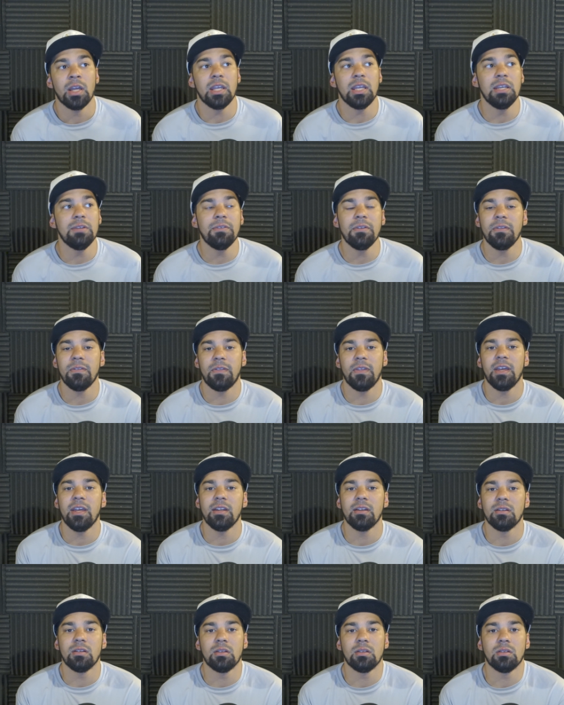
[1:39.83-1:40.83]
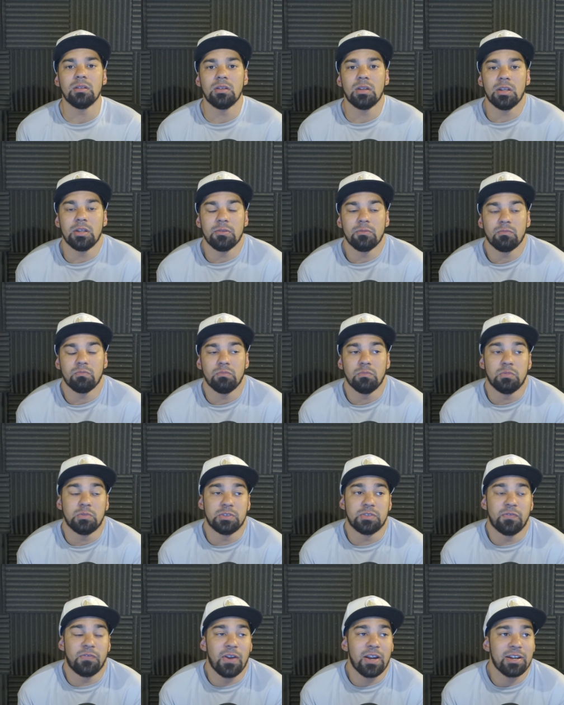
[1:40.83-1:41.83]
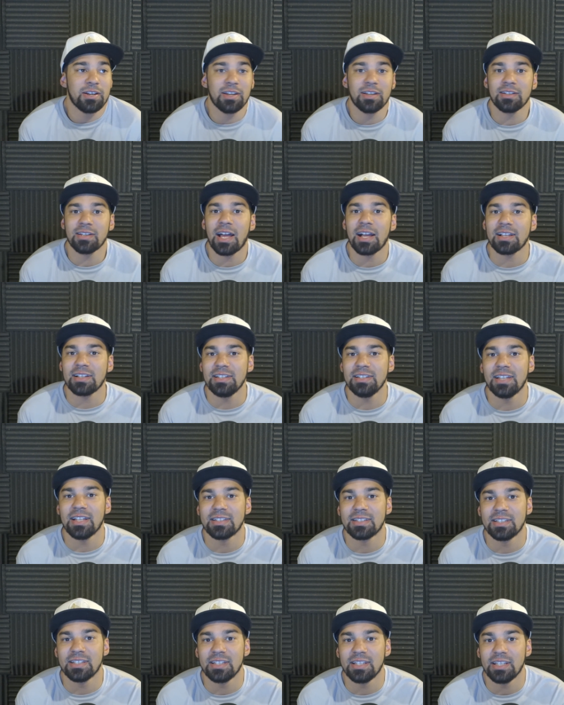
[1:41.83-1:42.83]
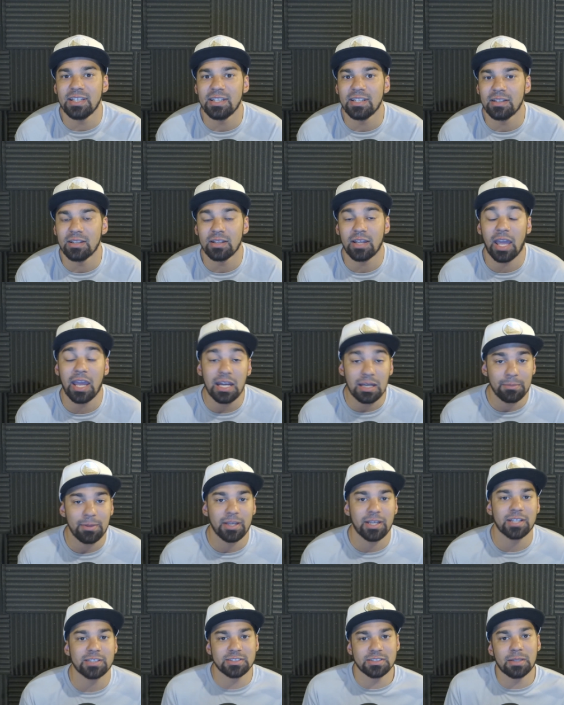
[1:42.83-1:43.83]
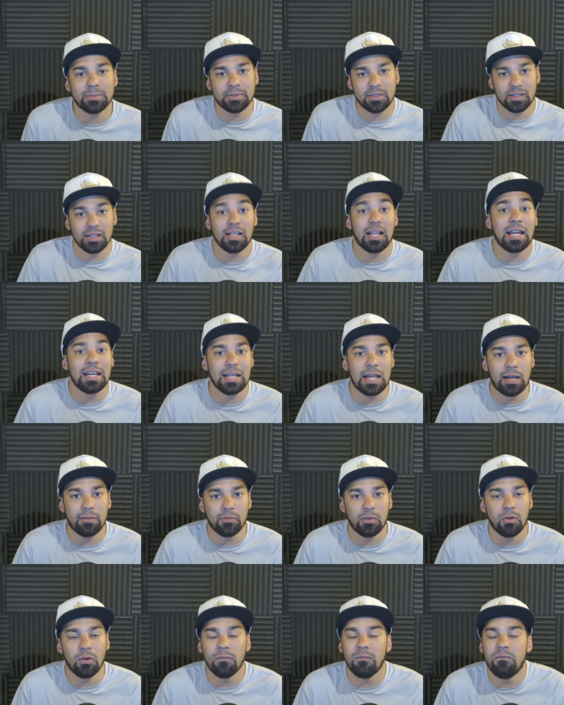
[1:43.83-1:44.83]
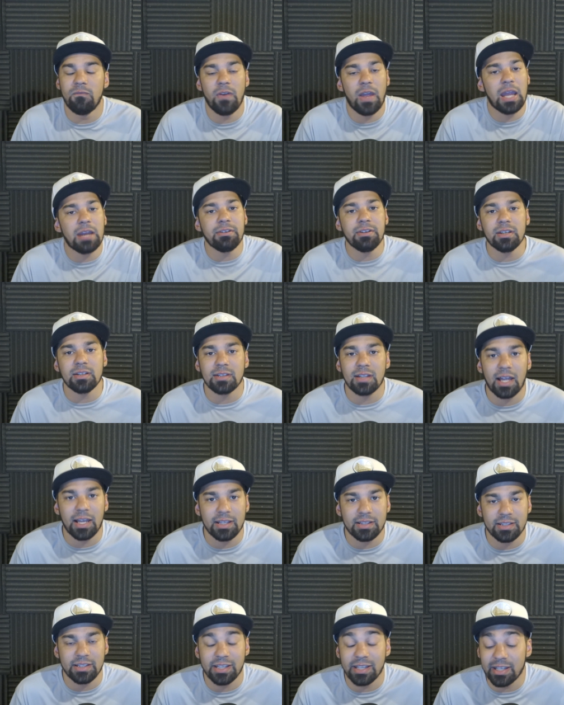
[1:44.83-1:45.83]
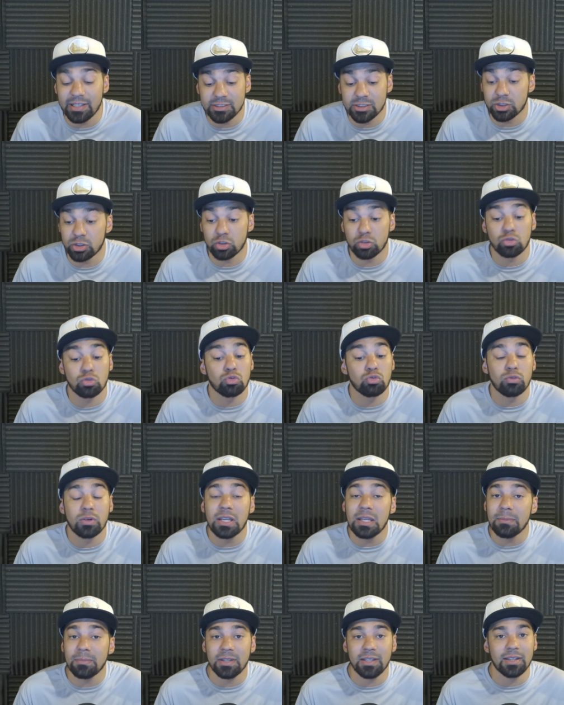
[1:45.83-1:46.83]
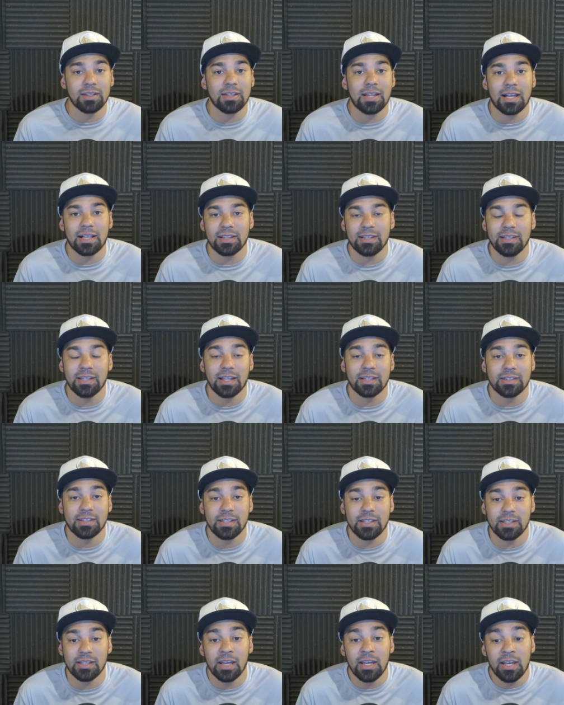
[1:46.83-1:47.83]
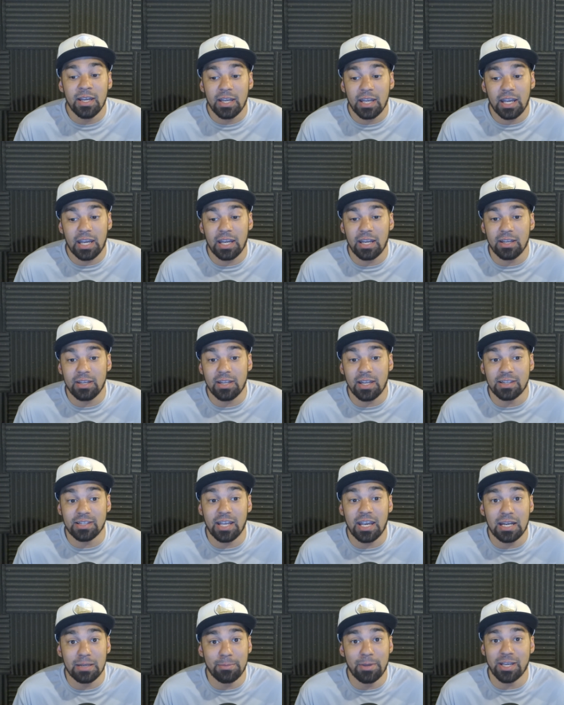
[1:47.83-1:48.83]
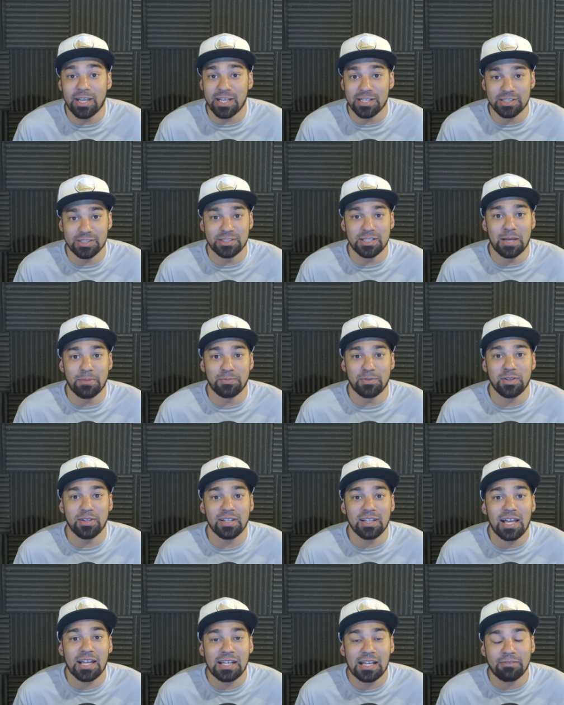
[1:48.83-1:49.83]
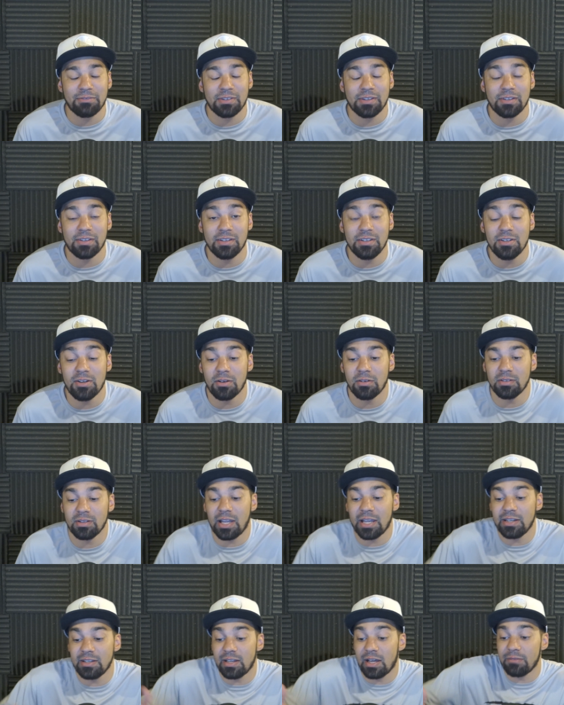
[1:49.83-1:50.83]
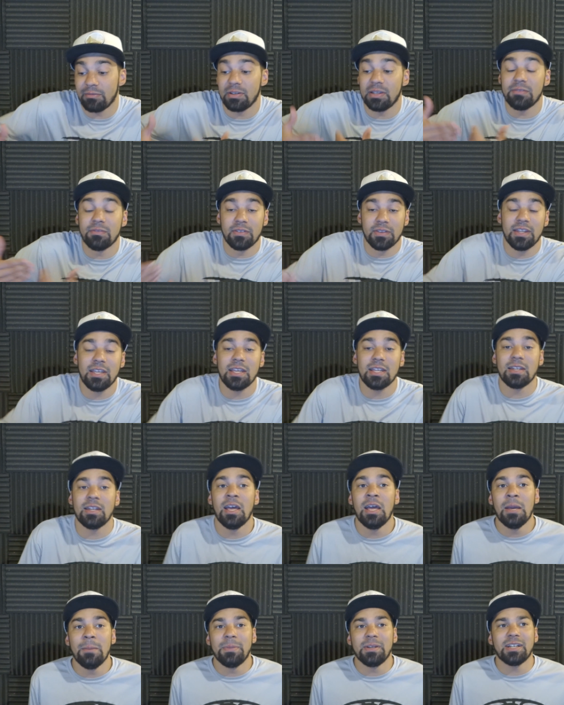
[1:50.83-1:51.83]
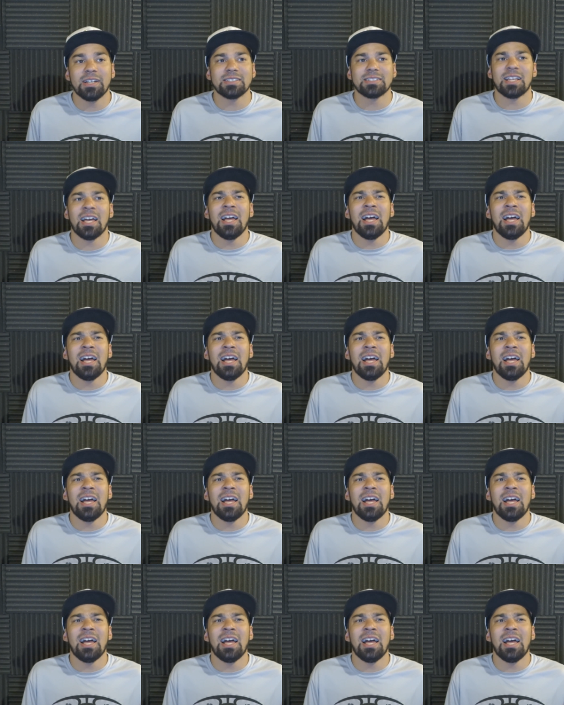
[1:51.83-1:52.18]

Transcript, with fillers: even then, it's very unlikely that the anime catches up to the light novel. Very unlikely, extremely unlikely that the you have to anime because it's up to the light novel, you know, light novel even then. Because